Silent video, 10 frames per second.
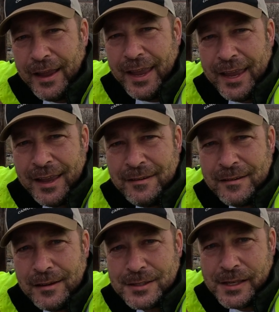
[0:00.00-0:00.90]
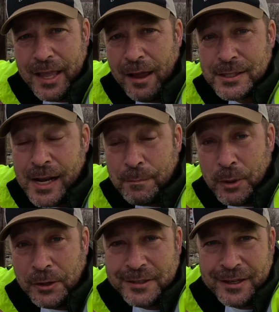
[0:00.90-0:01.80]
and say, that's not
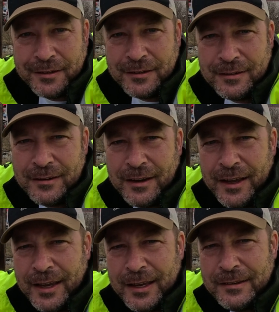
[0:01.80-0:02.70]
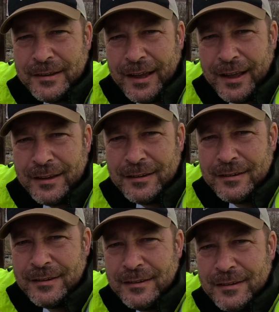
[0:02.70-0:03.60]
bolted. And
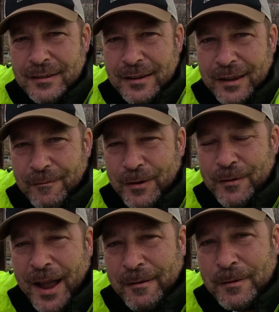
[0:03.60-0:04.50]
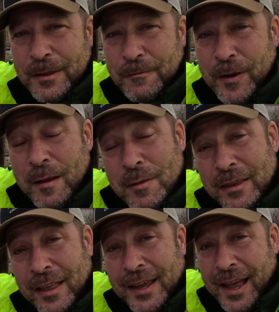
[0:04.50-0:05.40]
if you're riding with your family,
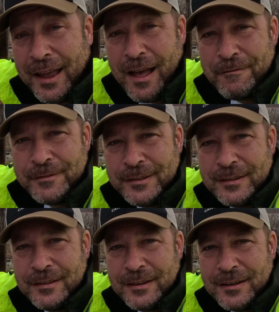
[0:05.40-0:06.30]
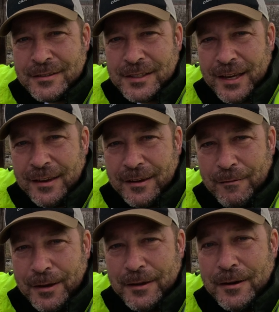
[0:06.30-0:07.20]
like I often do, they're gonna say,
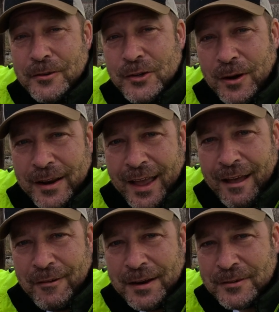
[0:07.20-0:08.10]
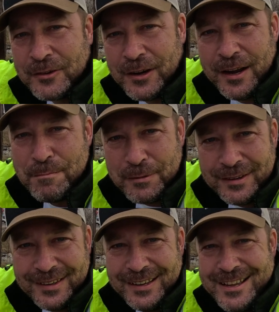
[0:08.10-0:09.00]
well, you're a joy to have on a trip.
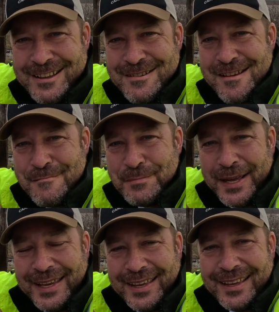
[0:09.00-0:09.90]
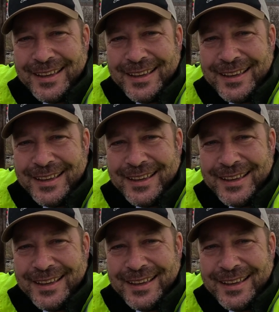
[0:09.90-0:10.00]
But